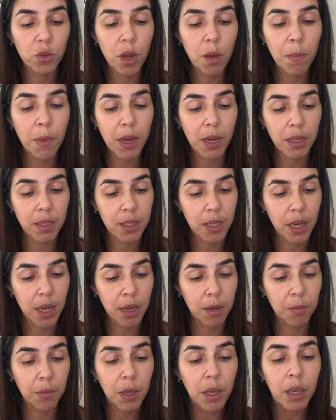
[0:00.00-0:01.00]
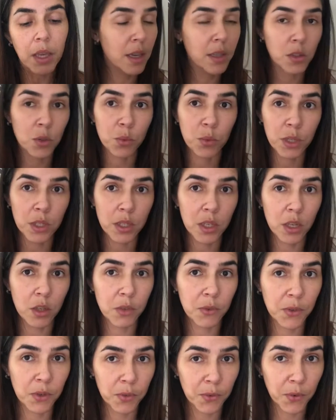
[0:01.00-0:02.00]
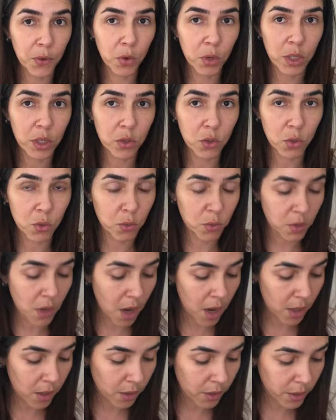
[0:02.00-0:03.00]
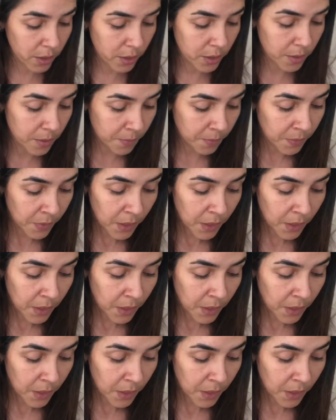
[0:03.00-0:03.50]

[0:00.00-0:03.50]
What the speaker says: drop at a time. This retails for $42.